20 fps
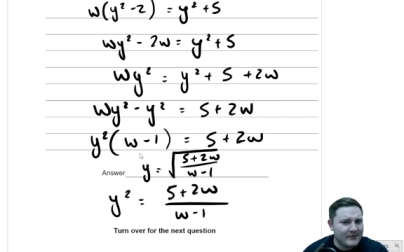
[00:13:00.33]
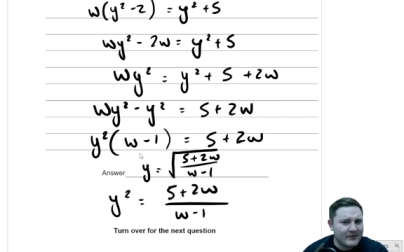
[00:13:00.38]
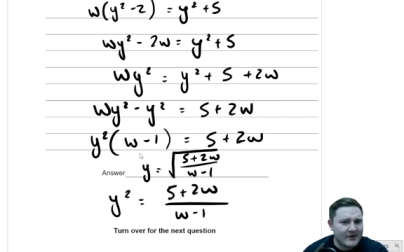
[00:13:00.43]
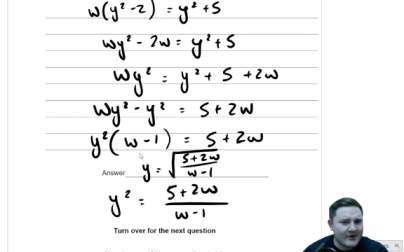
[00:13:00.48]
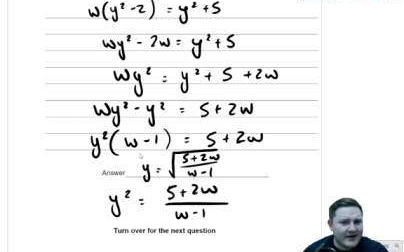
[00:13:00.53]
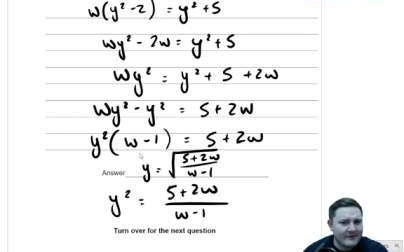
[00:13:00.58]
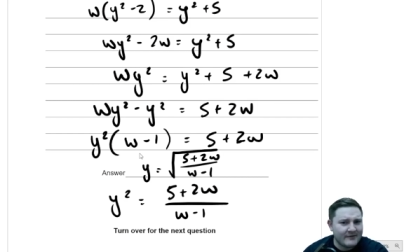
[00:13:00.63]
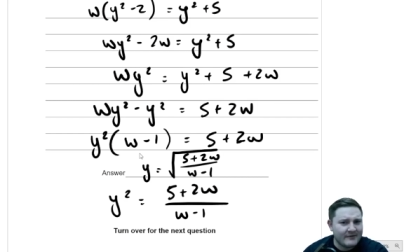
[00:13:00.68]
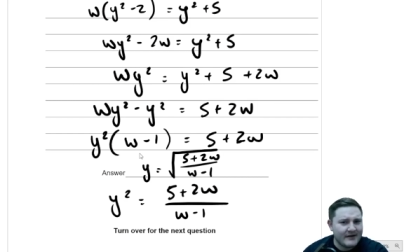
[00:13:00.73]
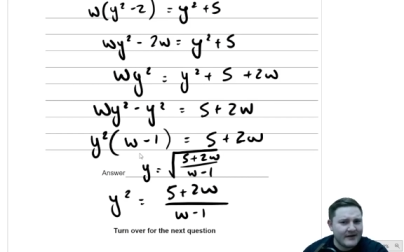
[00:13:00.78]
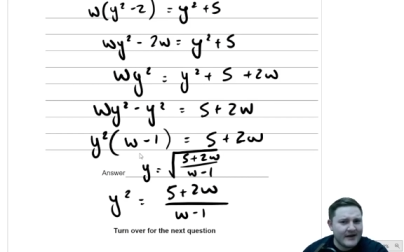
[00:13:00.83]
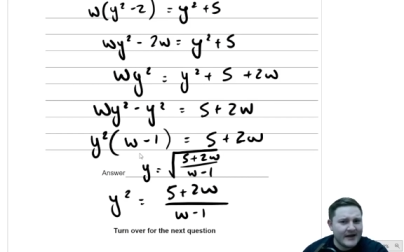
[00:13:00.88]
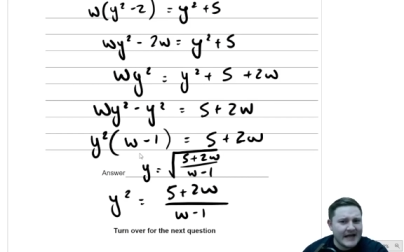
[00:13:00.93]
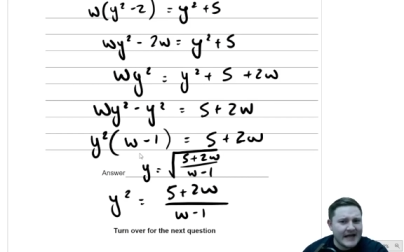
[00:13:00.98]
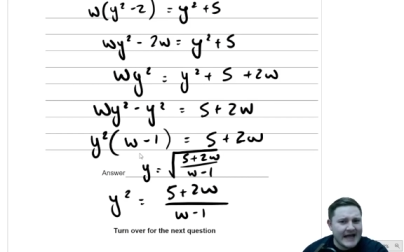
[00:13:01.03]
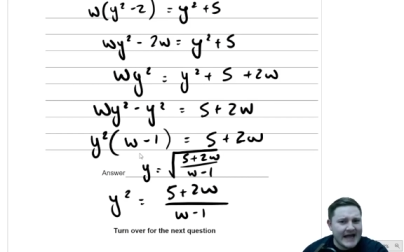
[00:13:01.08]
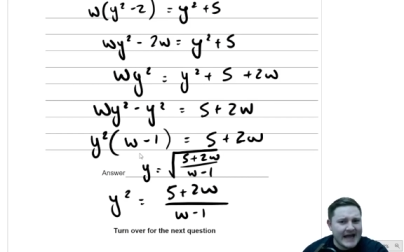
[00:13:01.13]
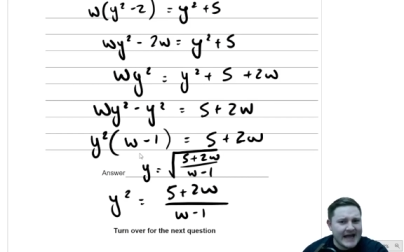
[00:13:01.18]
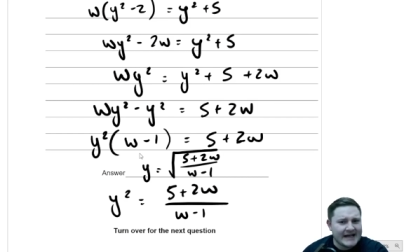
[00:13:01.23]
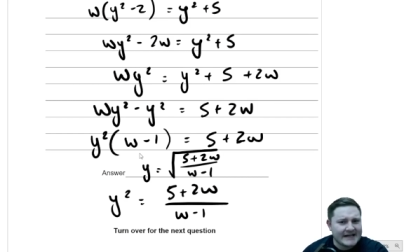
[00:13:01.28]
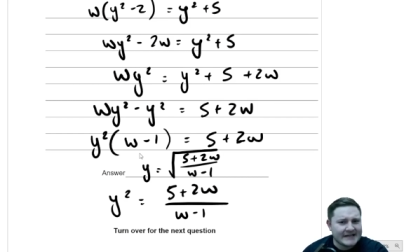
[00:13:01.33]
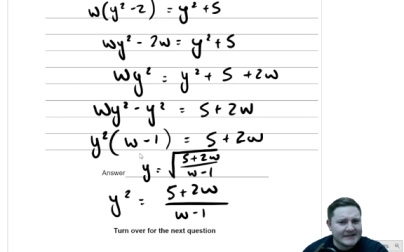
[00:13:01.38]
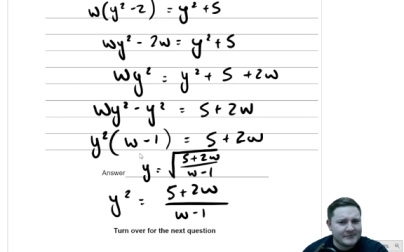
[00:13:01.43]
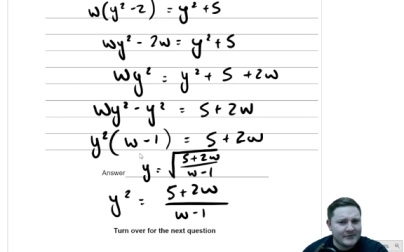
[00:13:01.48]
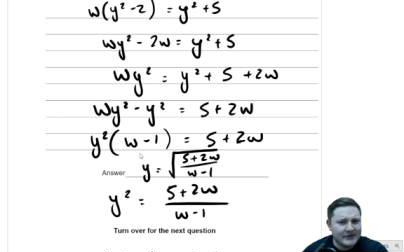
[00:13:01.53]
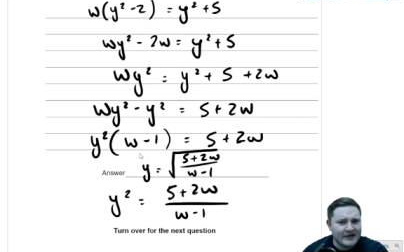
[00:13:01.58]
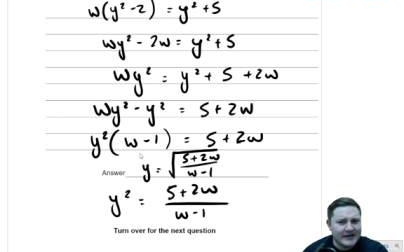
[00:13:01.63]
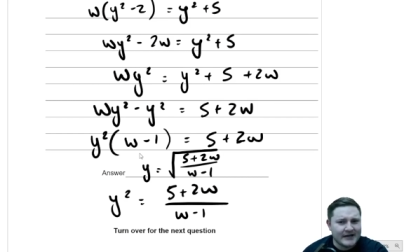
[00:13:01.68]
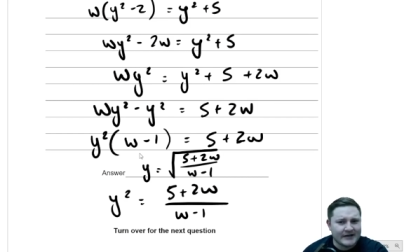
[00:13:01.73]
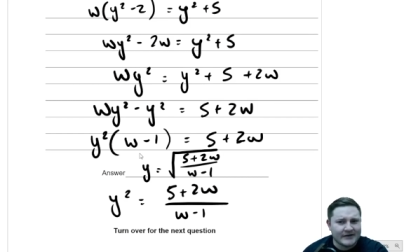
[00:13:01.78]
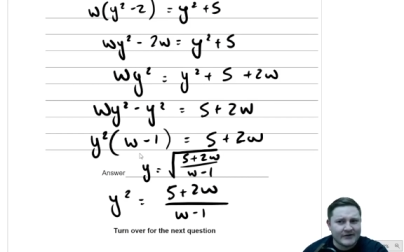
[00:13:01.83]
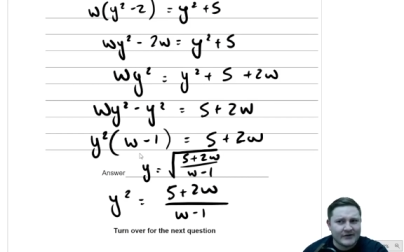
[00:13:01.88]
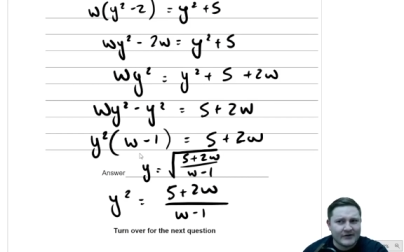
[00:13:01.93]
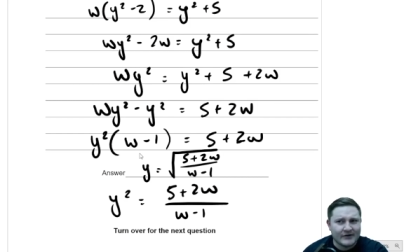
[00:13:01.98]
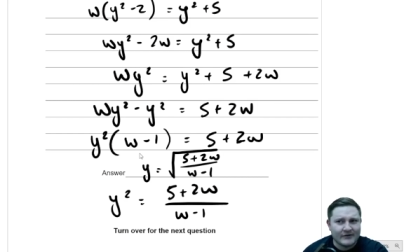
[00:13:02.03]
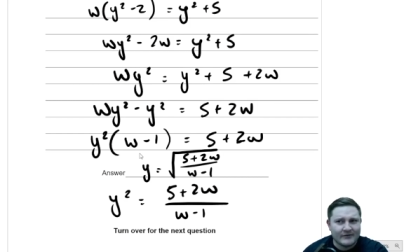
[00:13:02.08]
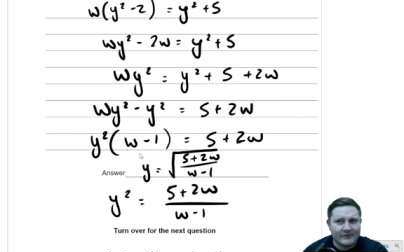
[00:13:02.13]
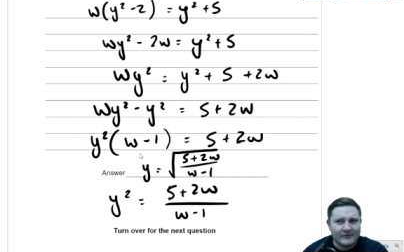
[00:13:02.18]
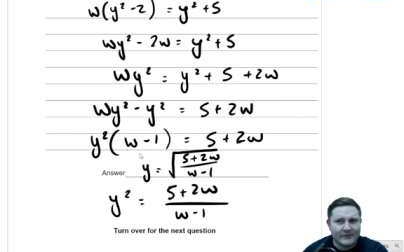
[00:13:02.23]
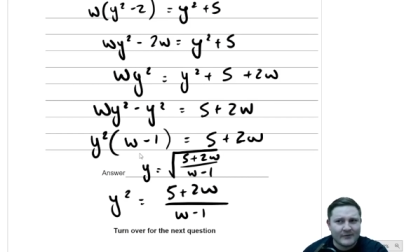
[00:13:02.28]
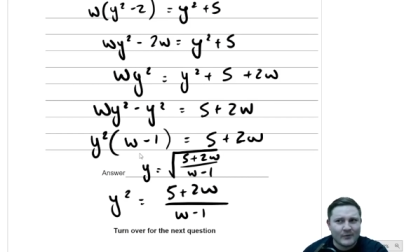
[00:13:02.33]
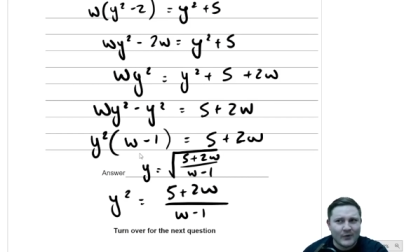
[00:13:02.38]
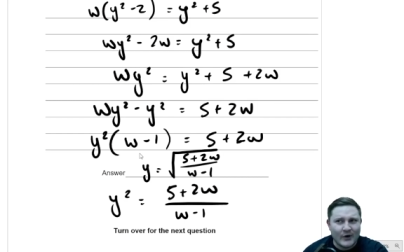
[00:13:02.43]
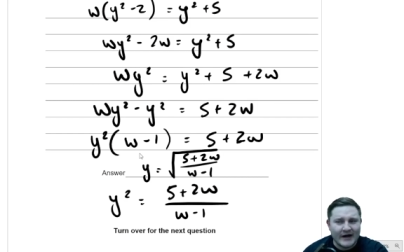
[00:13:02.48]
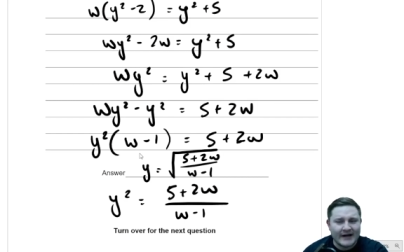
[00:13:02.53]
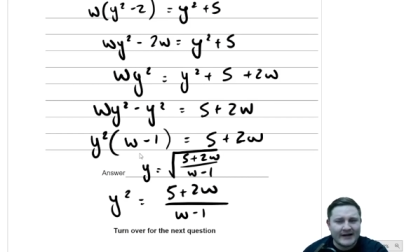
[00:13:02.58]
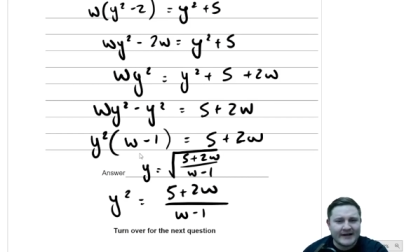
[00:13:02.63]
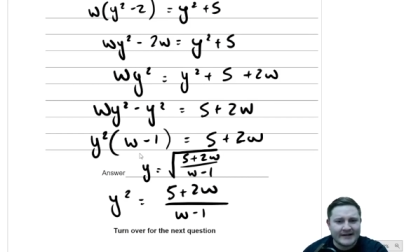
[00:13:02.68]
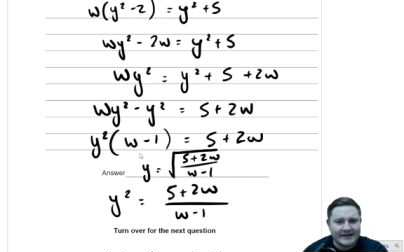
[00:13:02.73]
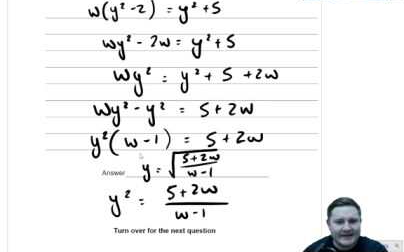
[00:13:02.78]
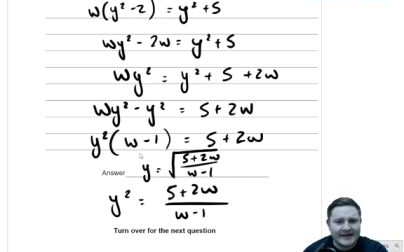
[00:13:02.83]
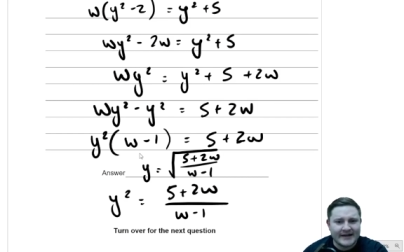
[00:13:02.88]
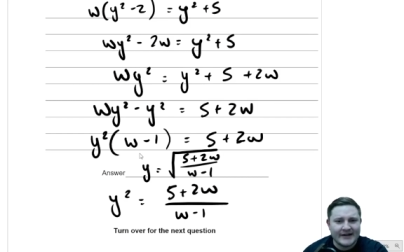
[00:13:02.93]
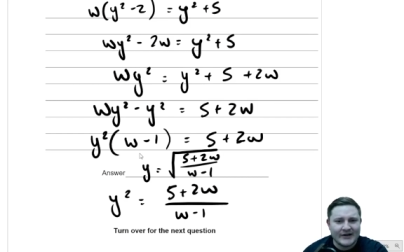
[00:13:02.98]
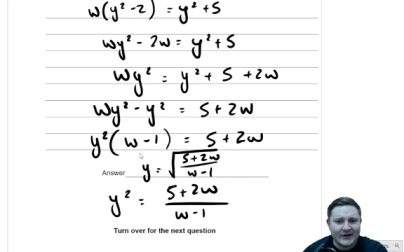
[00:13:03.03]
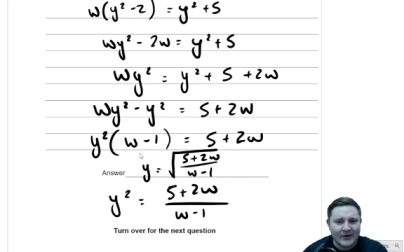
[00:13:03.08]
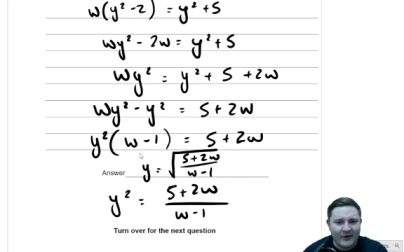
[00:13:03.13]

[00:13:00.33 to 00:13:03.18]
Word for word: I've explained, from what I can think